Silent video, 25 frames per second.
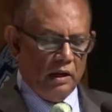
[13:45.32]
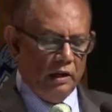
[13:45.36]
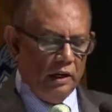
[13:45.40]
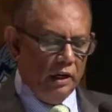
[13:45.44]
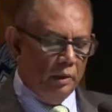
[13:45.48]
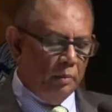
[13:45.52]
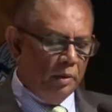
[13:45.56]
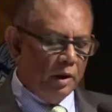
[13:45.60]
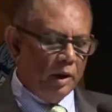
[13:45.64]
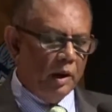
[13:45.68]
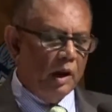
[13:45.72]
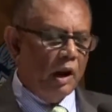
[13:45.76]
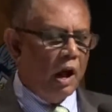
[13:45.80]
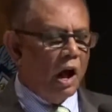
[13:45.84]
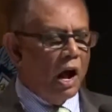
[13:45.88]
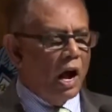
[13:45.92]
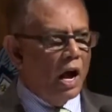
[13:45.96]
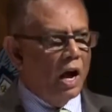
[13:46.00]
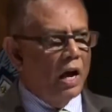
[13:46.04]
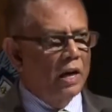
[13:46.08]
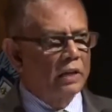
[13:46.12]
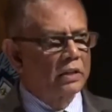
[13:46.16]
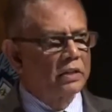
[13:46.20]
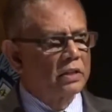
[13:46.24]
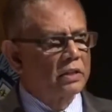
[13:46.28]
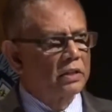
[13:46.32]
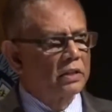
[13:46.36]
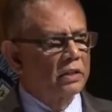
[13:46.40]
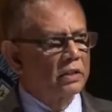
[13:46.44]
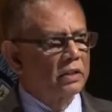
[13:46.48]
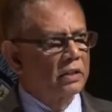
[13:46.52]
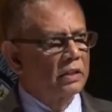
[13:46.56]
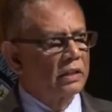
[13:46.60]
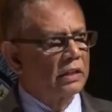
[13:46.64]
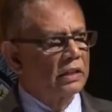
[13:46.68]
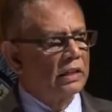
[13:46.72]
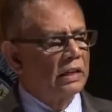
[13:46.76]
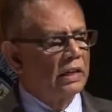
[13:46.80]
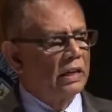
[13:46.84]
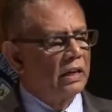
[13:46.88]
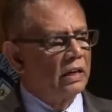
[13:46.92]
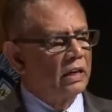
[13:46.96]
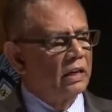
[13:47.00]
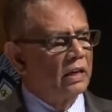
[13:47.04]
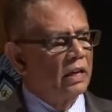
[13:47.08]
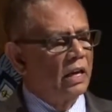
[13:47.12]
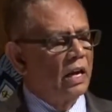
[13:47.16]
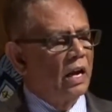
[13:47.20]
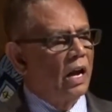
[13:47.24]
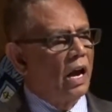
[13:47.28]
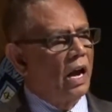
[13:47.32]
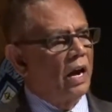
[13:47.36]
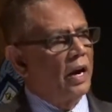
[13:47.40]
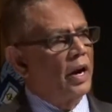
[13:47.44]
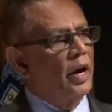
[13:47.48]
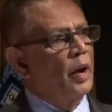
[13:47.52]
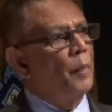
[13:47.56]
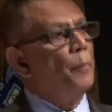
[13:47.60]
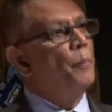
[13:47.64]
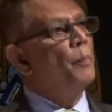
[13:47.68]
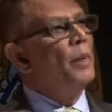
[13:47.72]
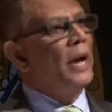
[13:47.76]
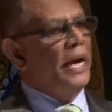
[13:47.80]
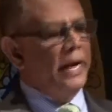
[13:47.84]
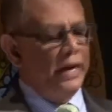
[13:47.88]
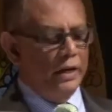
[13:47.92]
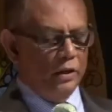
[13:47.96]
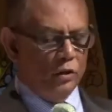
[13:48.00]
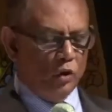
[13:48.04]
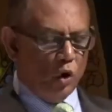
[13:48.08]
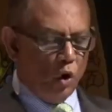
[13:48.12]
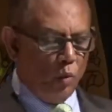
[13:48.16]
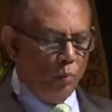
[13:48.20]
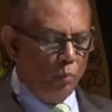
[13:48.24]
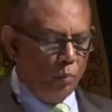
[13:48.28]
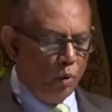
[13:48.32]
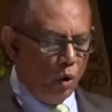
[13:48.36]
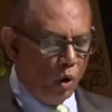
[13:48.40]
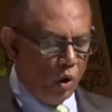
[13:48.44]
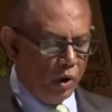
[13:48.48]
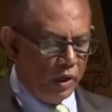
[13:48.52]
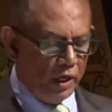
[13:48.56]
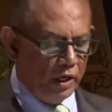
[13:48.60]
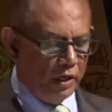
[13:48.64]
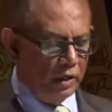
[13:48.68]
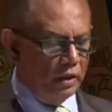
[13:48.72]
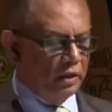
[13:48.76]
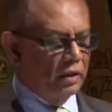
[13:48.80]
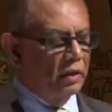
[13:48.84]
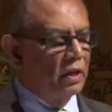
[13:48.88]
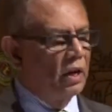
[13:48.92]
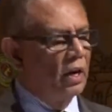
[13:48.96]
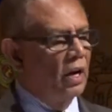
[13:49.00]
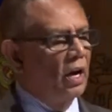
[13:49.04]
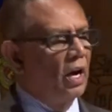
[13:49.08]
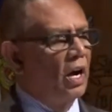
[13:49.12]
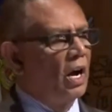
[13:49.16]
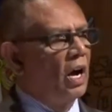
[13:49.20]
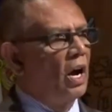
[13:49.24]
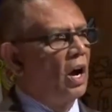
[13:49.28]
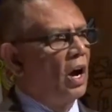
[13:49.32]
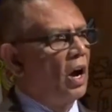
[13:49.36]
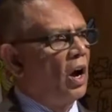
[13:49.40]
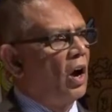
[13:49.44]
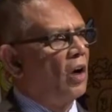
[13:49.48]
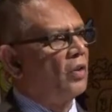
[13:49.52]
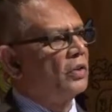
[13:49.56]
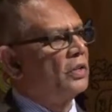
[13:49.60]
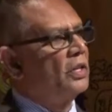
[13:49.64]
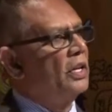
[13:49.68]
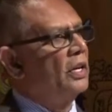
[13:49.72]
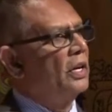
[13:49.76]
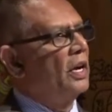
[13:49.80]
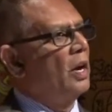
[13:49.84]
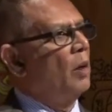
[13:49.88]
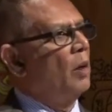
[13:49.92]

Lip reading: Liberal arts are a main component of